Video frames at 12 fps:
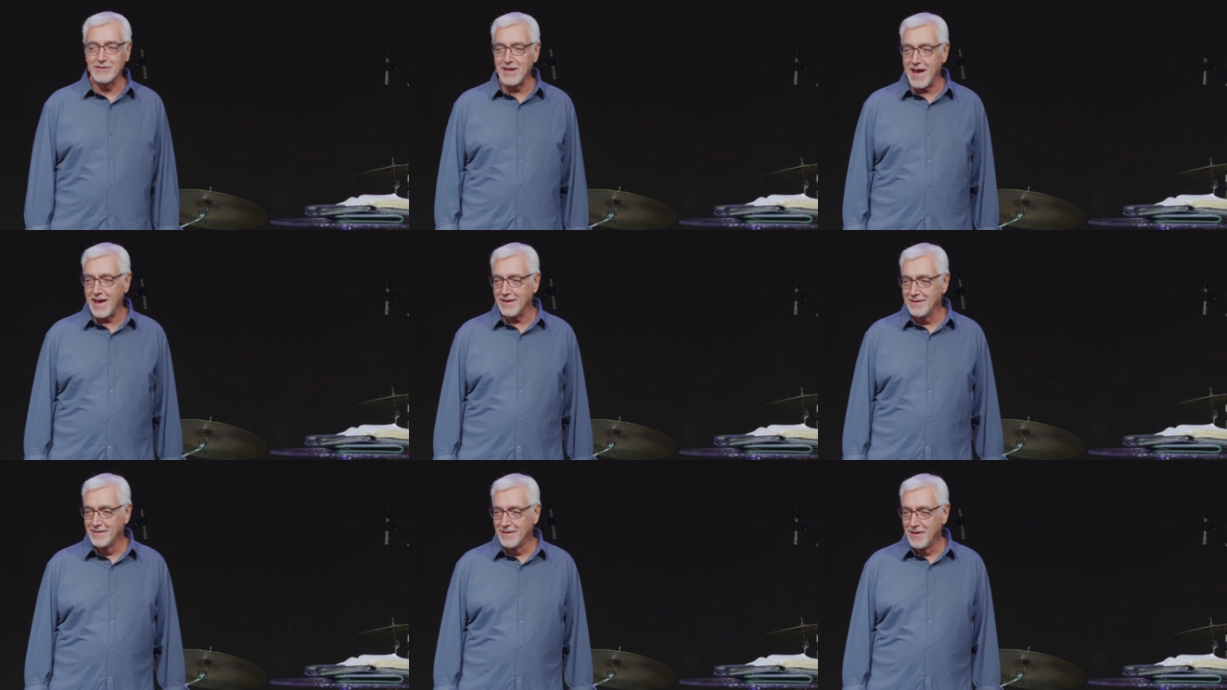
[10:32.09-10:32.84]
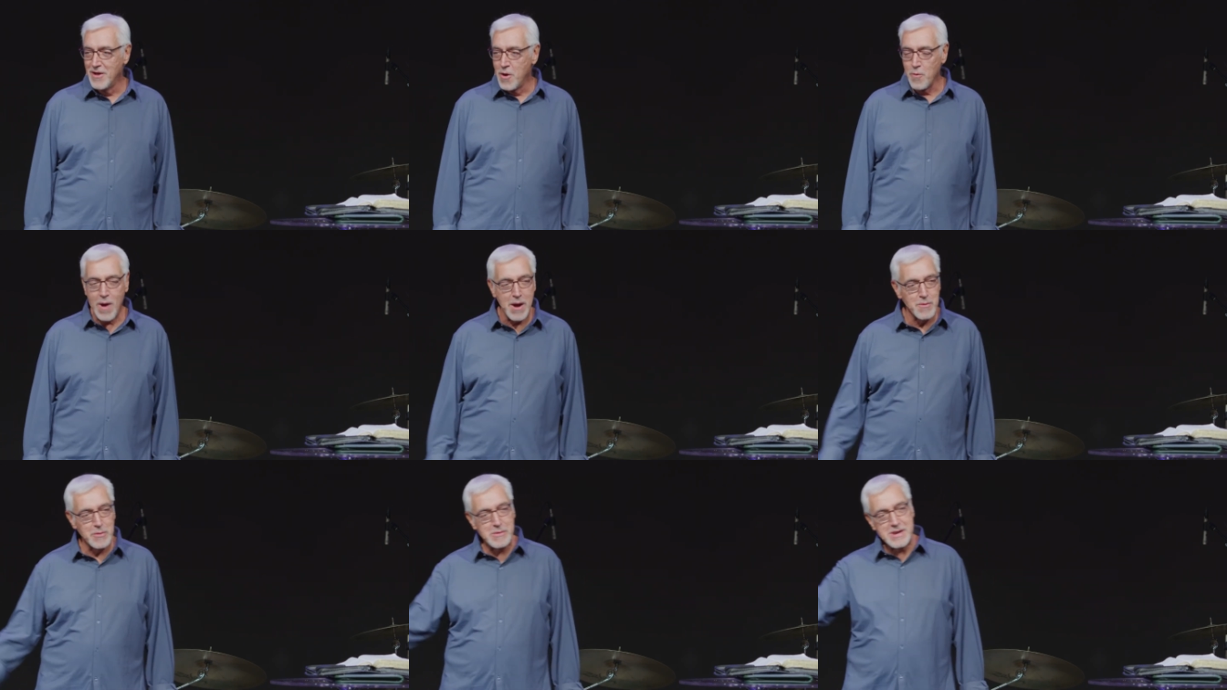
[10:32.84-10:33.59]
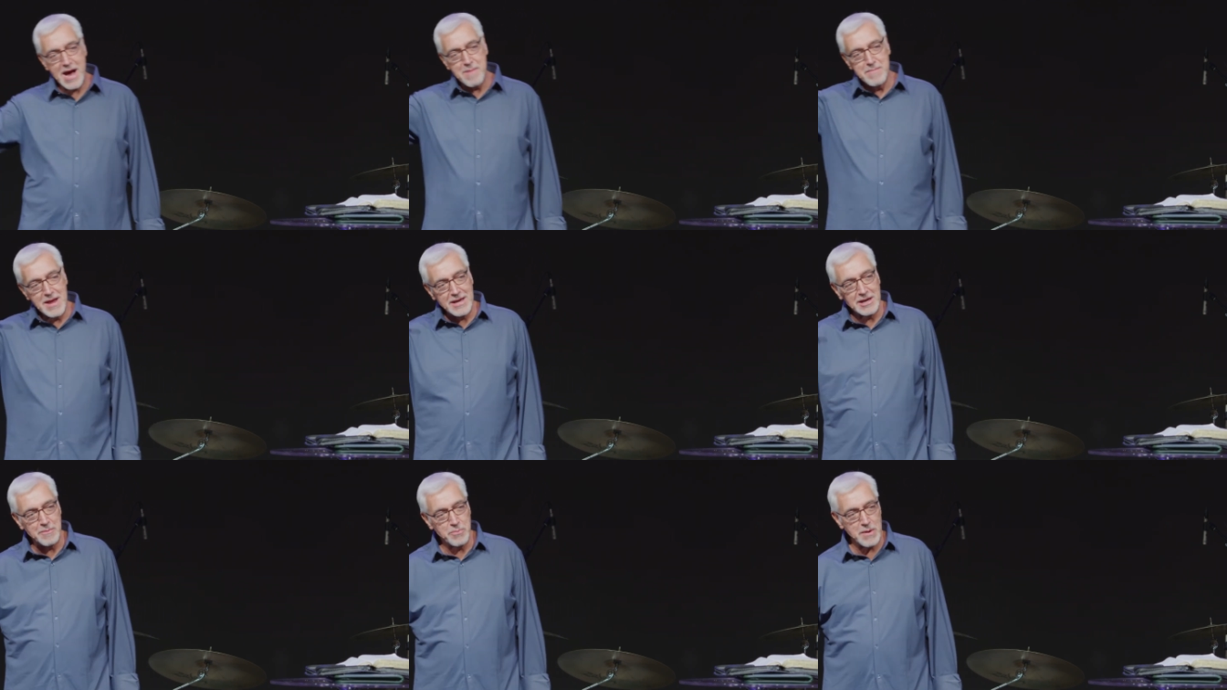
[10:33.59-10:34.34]
of that? Why would we not make
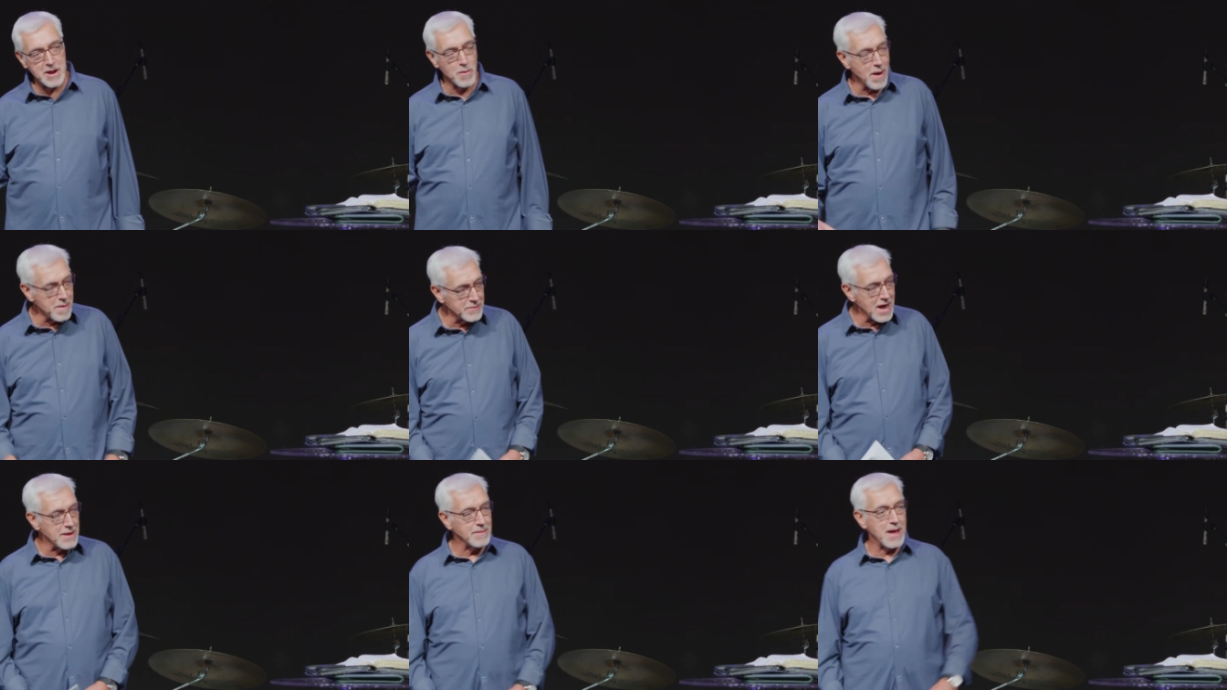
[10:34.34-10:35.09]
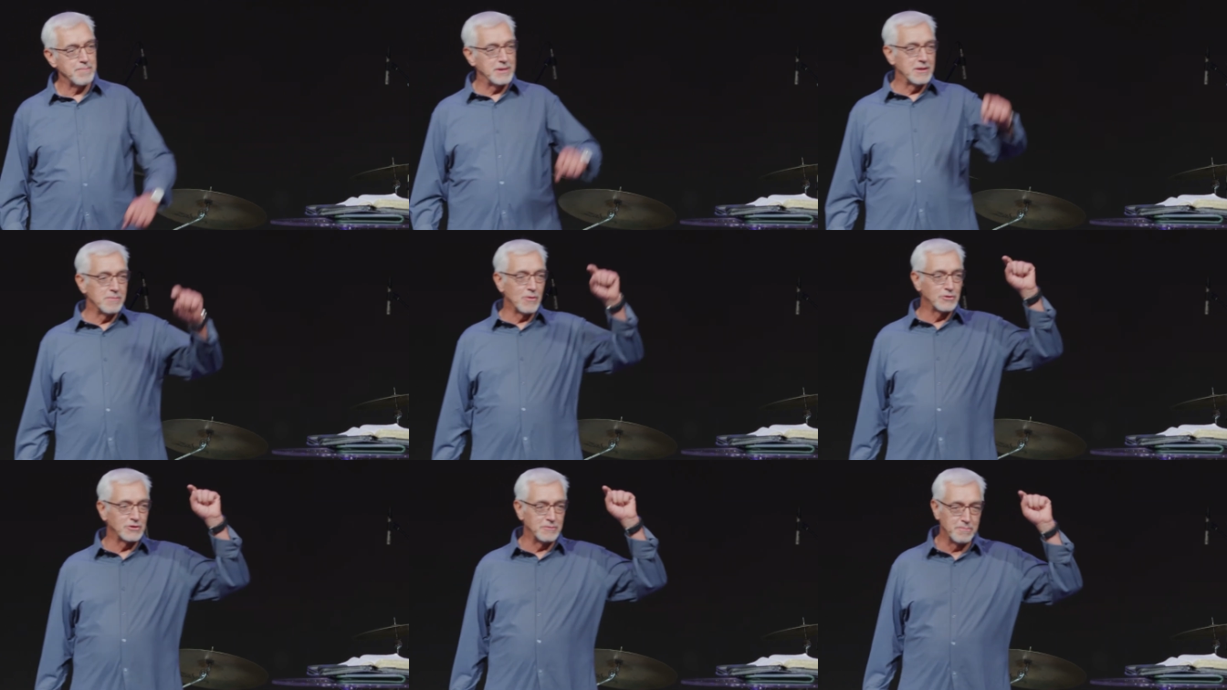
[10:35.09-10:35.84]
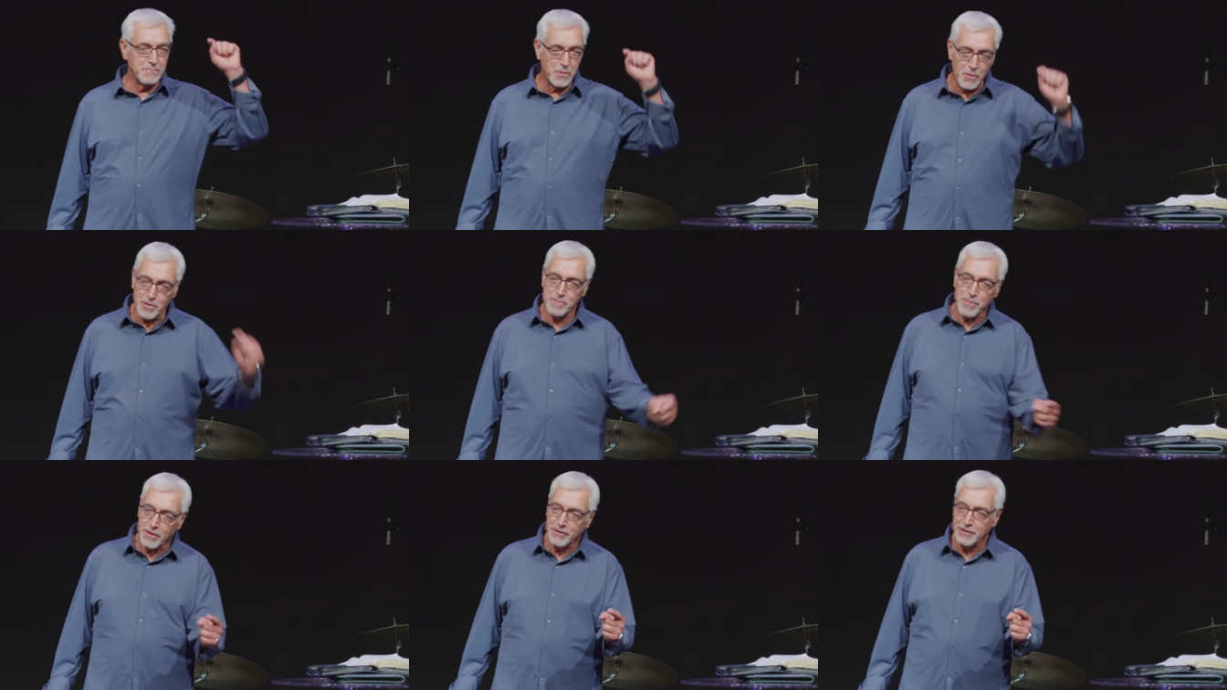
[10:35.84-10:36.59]
it a priority? Why would not that be the most important
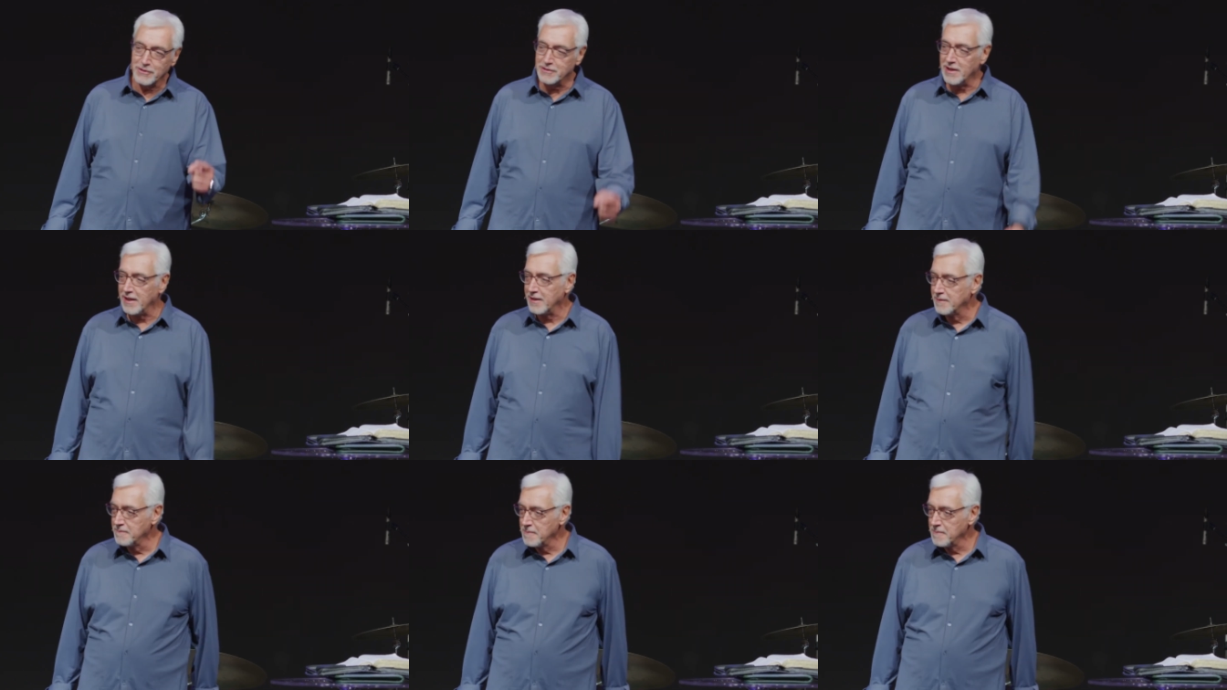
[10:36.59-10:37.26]
part of your day?